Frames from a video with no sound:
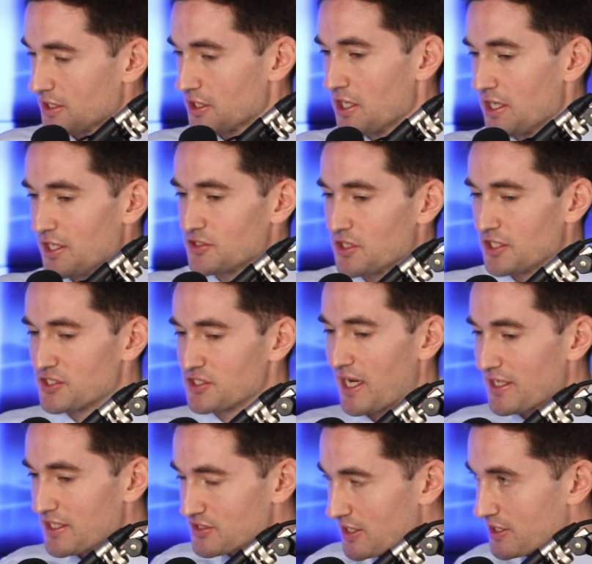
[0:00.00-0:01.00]
Like, is
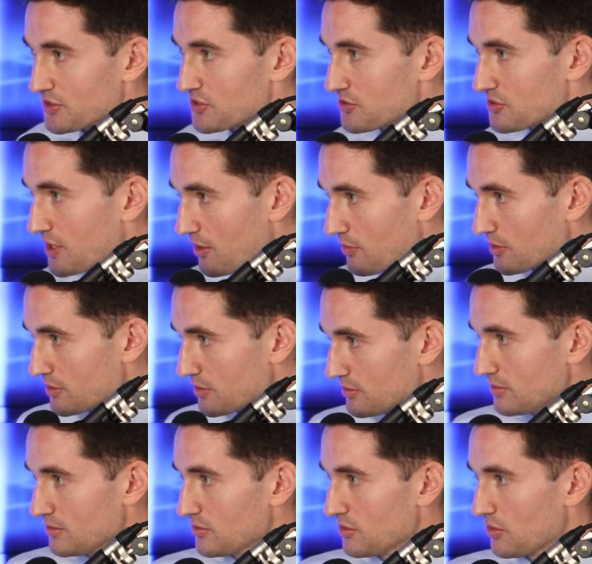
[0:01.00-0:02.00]
that
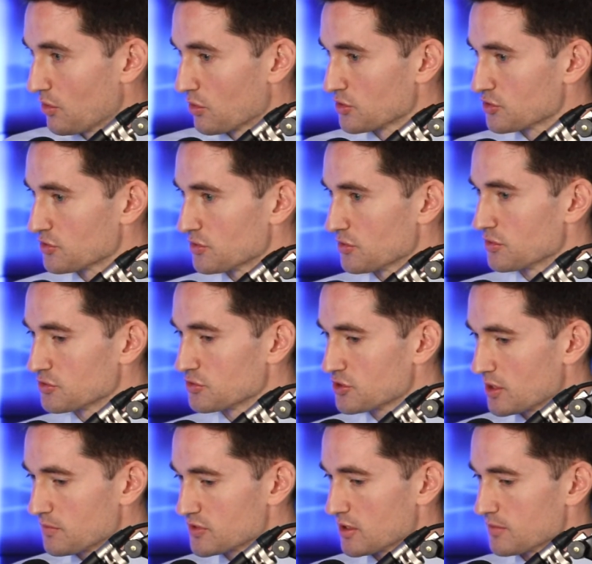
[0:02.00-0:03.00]
hysterical, or is there
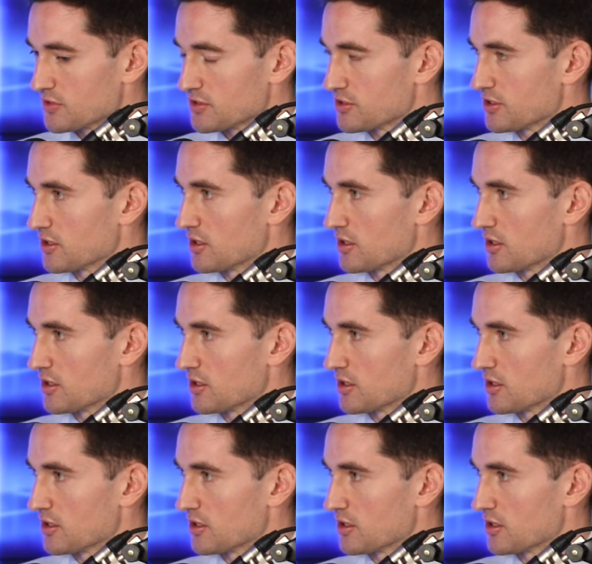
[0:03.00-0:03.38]
some substance to